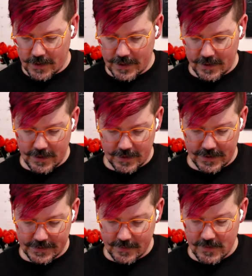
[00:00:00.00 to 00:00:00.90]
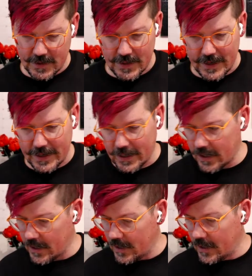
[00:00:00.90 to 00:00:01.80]
And I think that's something that I
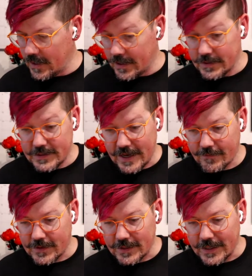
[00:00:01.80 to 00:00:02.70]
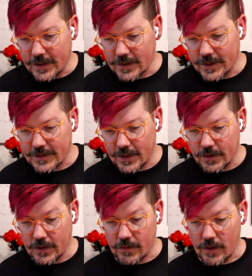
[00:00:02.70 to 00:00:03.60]
definitely could continue
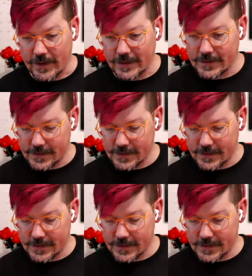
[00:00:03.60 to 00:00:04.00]
to grow in.